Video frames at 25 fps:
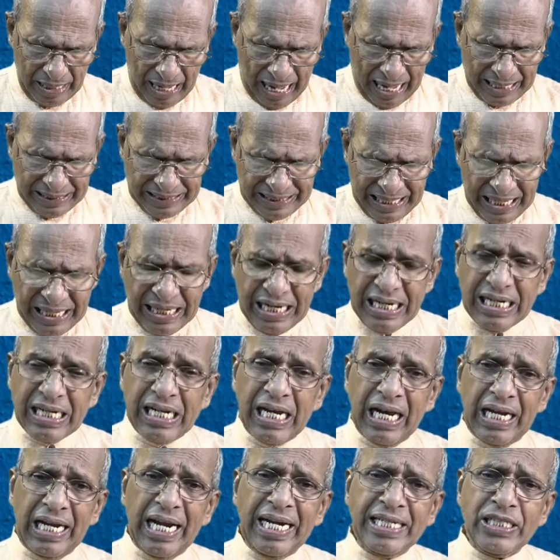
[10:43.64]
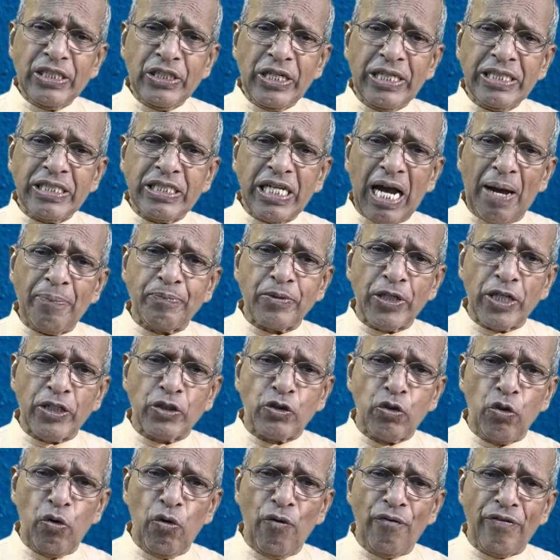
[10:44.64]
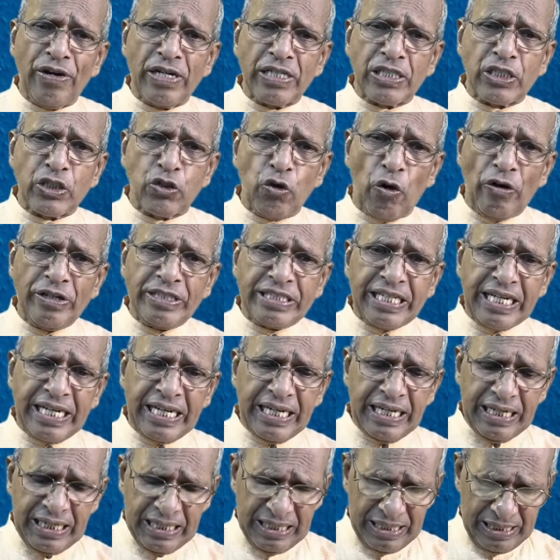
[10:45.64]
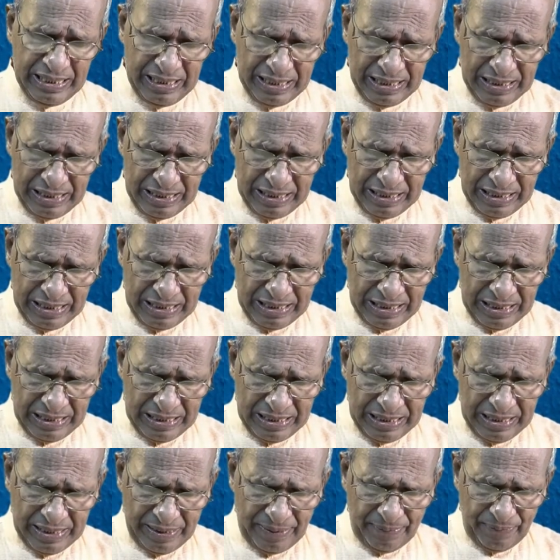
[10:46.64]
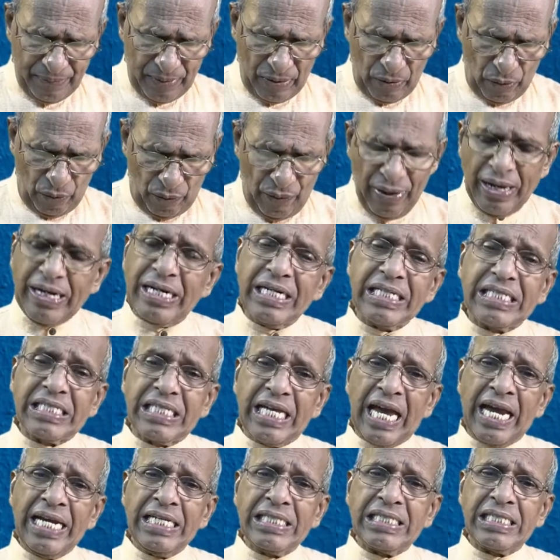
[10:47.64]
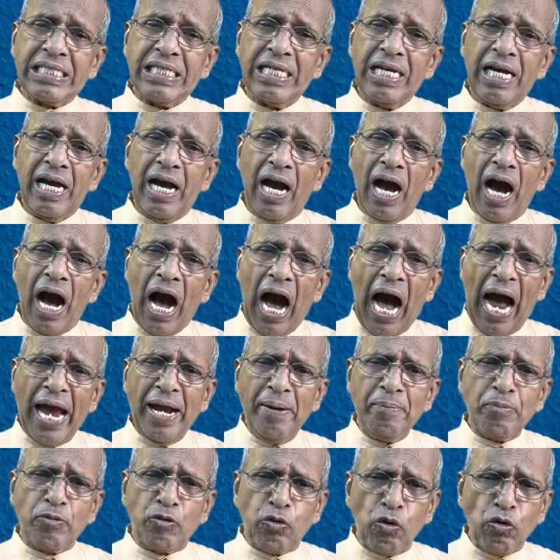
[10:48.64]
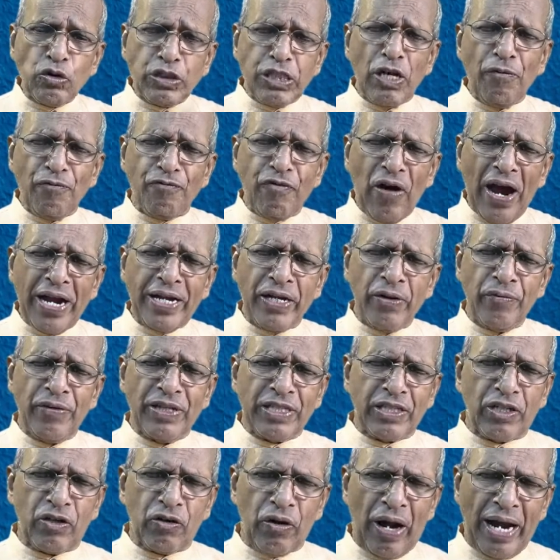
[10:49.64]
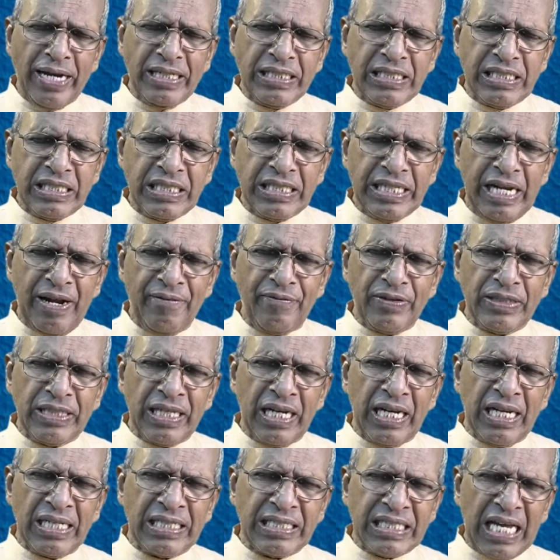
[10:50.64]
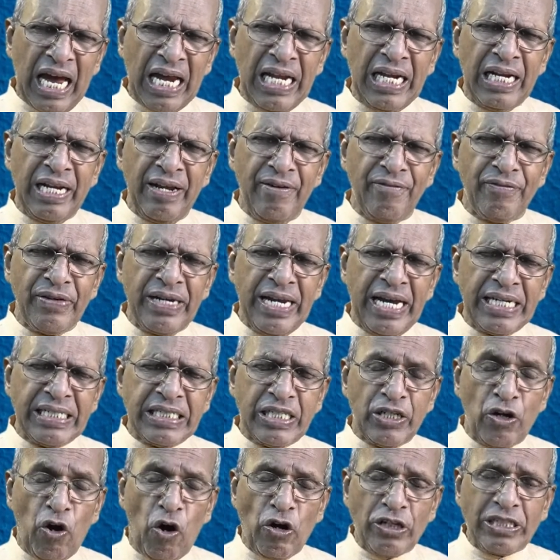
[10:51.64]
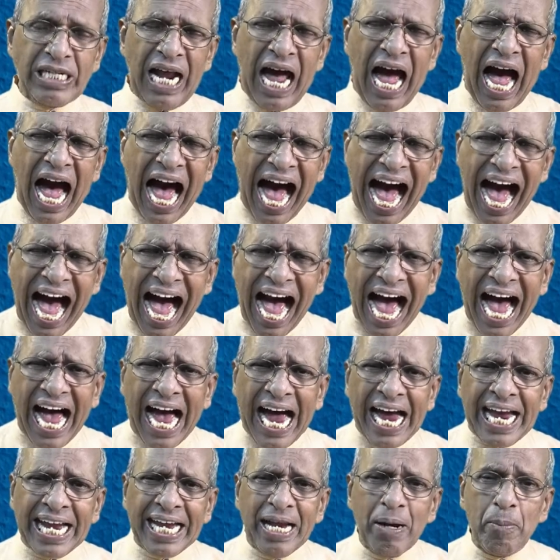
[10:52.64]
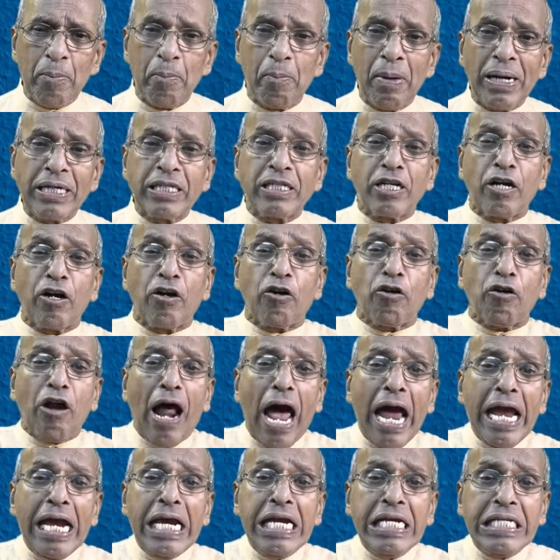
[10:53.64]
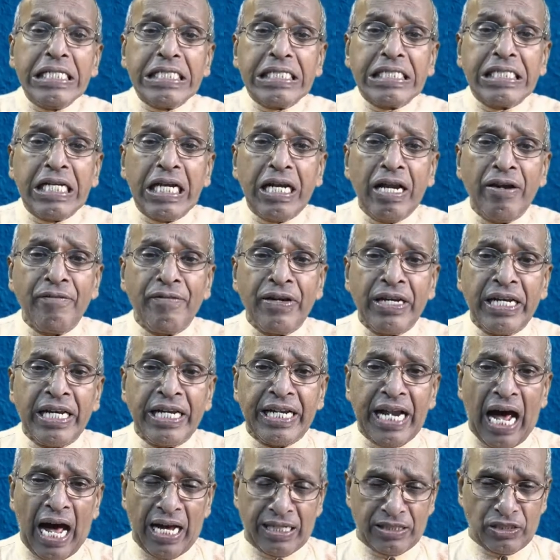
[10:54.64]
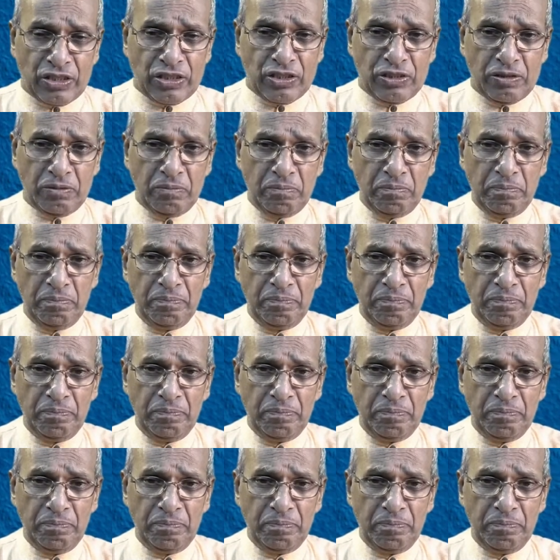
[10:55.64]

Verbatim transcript: And then in Galatians chapter 2 verse 20, where it says, I am crucified with Christ, nevertheless I live, yet not I, but Christ living in us.